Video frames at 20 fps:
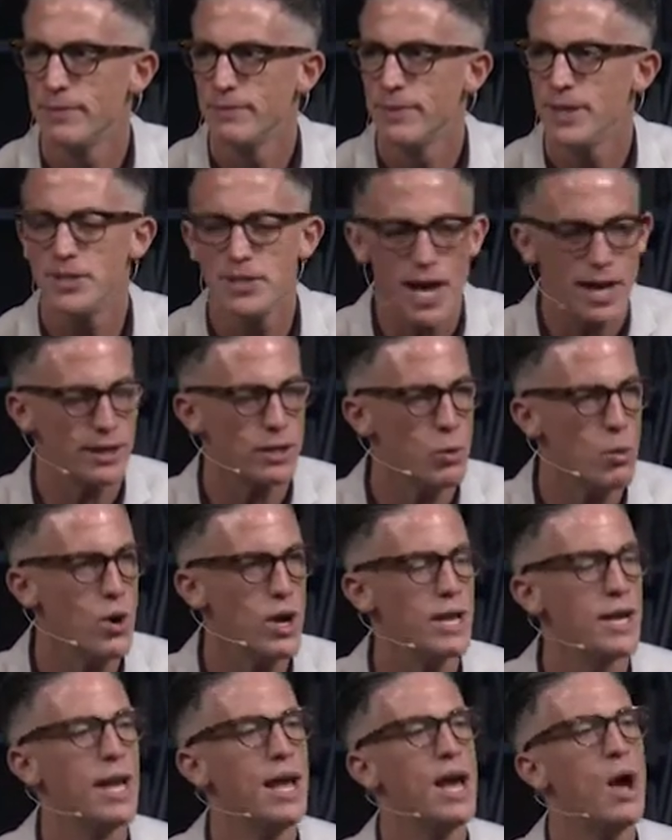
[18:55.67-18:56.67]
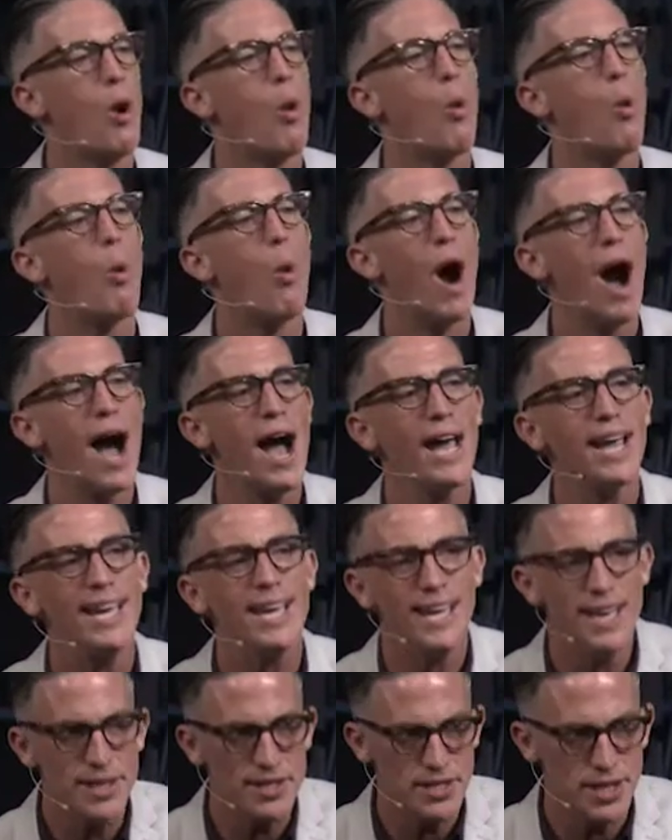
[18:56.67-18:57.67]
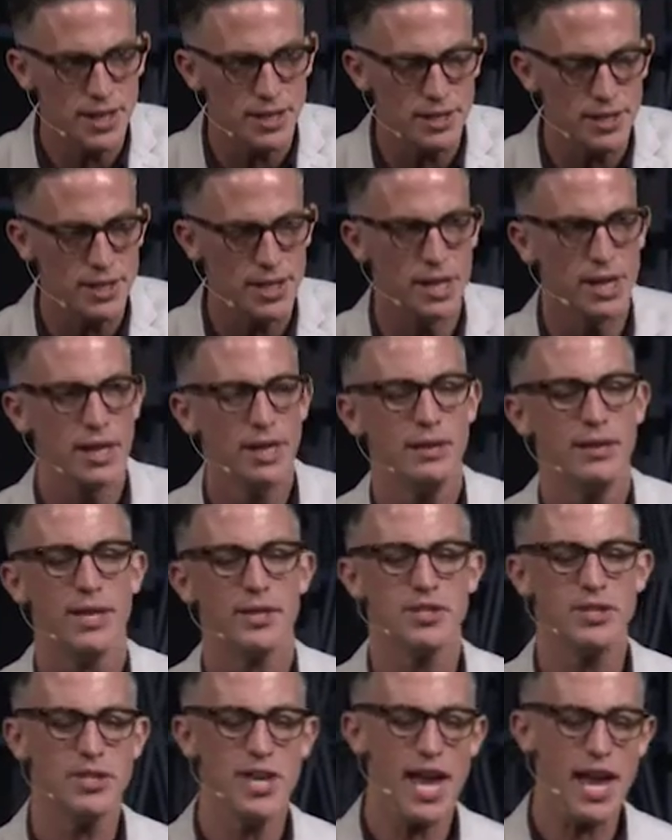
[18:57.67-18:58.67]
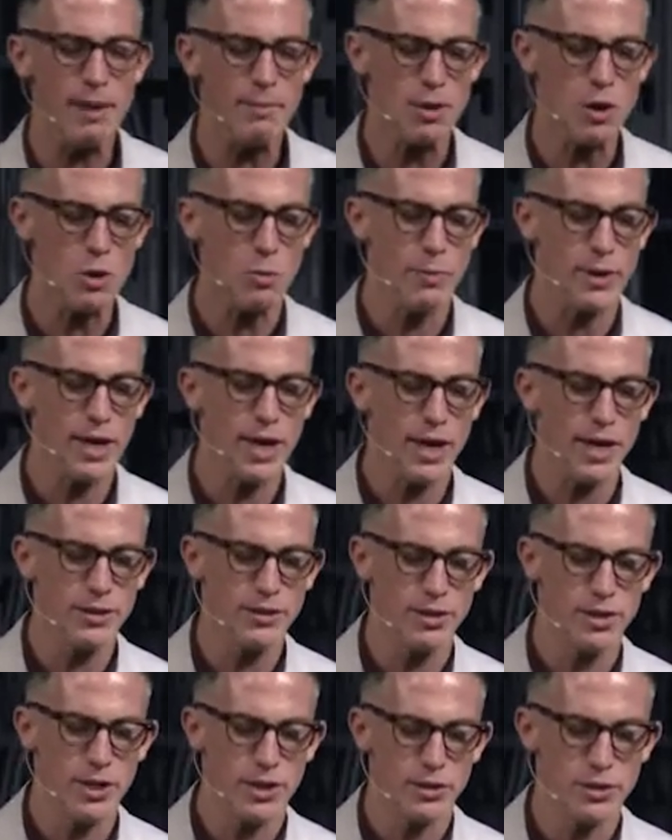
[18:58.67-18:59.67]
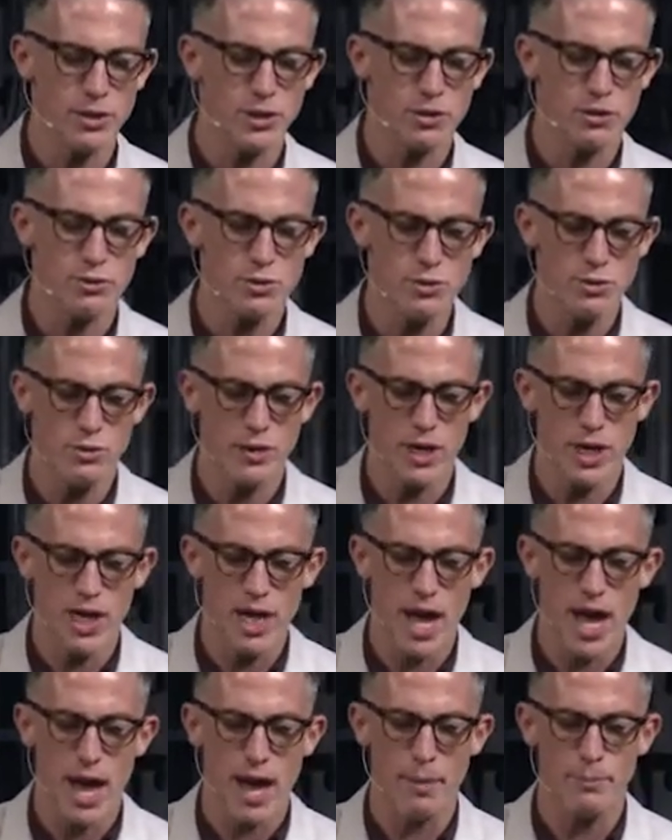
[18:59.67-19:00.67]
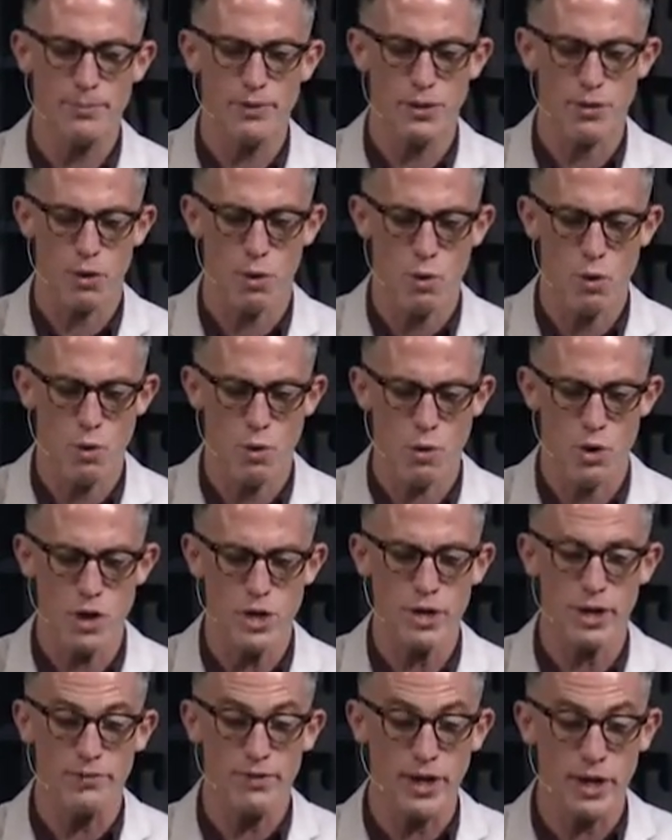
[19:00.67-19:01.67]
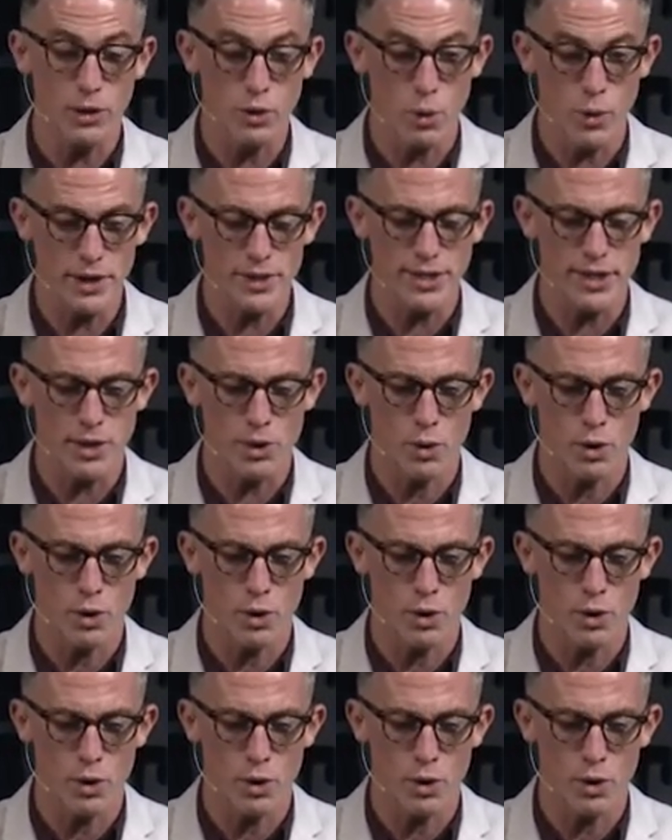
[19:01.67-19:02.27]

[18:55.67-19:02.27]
He's not the one. Why is it that Samuel began to unscrew the cap to the horn of the anointing